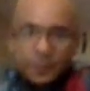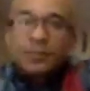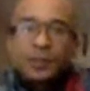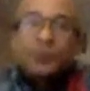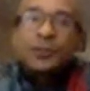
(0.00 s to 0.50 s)

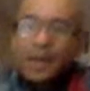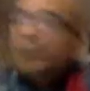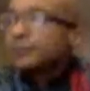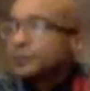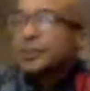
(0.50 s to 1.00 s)
Even if you
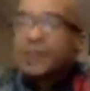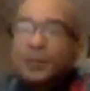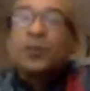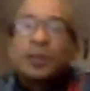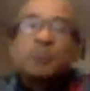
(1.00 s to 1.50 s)
have, let's say,
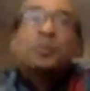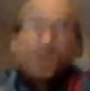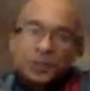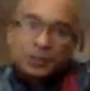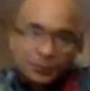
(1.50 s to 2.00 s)
one
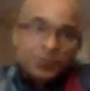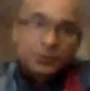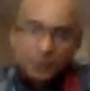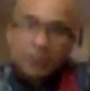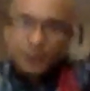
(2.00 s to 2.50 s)
bookshelf
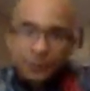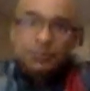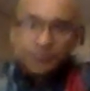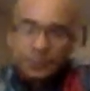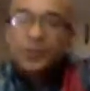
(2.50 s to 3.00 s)

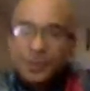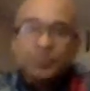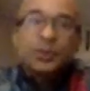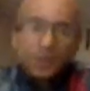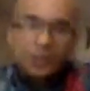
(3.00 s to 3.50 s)
with some
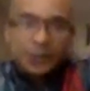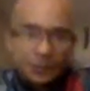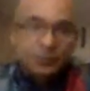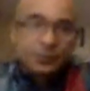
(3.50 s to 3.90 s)
books on it,